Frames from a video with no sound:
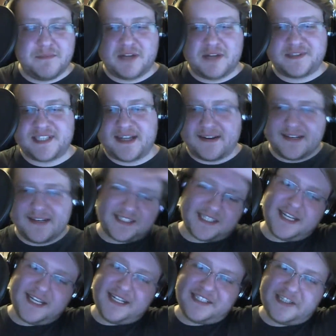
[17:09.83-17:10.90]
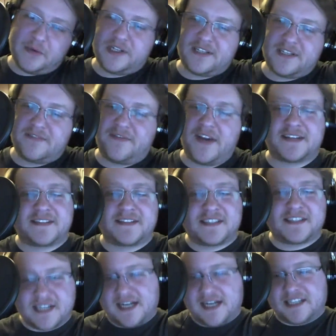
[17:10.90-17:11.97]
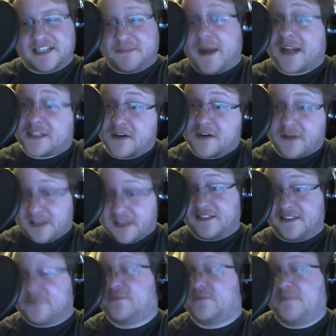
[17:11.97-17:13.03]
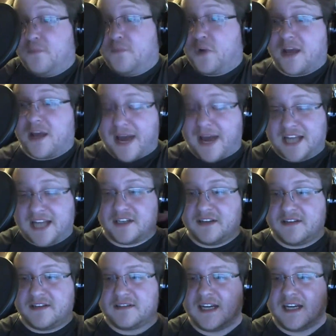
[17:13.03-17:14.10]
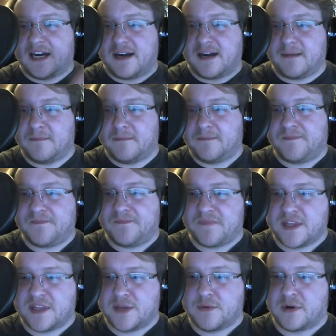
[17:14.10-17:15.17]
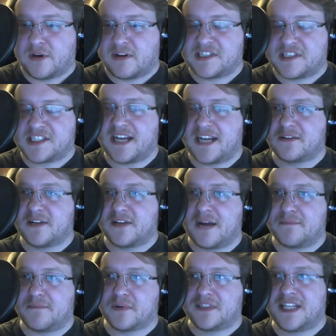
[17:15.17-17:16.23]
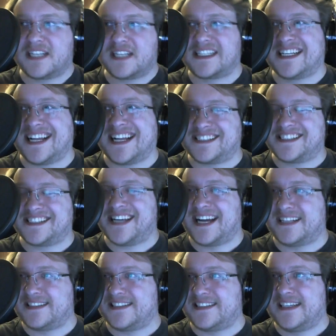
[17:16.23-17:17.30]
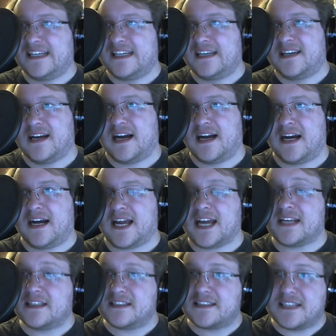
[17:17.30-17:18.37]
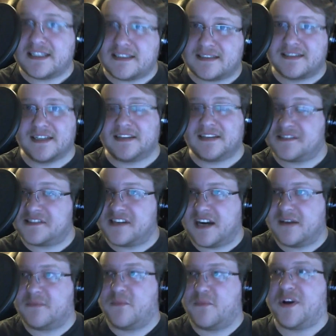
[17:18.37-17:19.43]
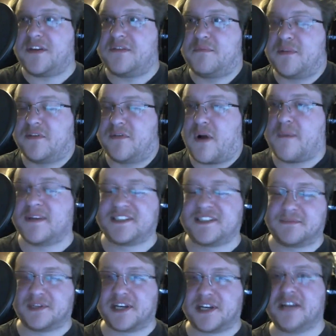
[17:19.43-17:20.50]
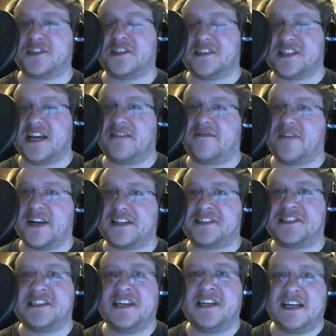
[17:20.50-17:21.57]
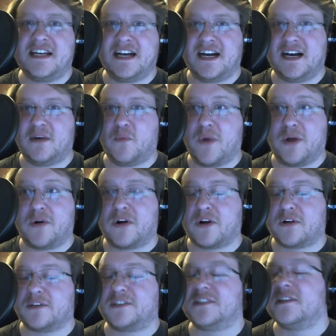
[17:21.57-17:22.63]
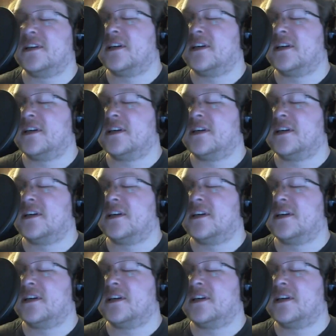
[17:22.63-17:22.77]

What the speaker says: Meltdown is the easy one to fix. Spectre is what I imagine D1 OS 10 are not protected against yet, and it does come with performance implications. That fix will hurt.